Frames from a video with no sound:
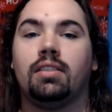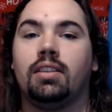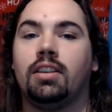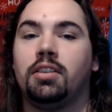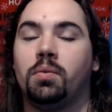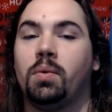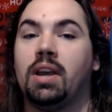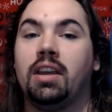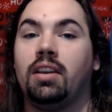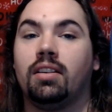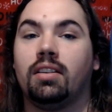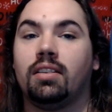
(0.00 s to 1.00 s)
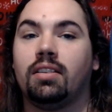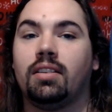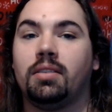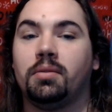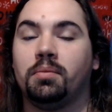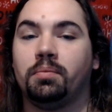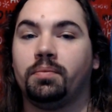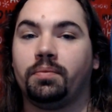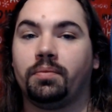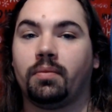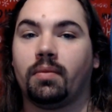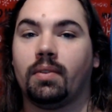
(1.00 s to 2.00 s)
in the way,
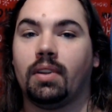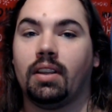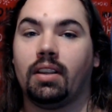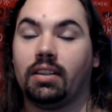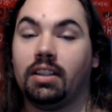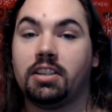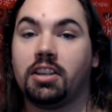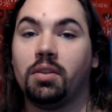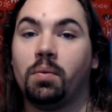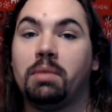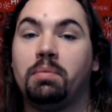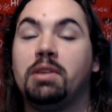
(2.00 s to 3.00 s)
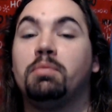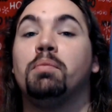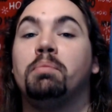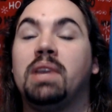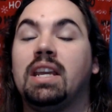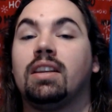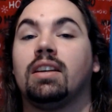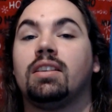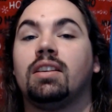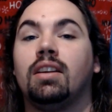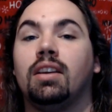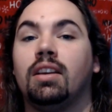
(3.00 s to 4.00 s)
at least in the way people mean it,
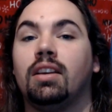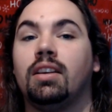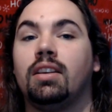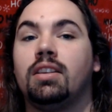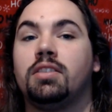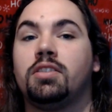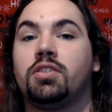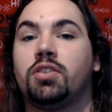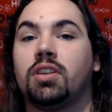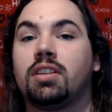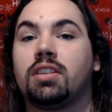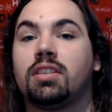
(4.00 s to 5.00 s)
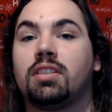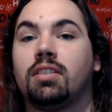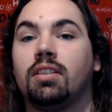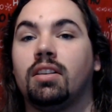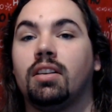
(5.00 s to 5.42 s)
is just,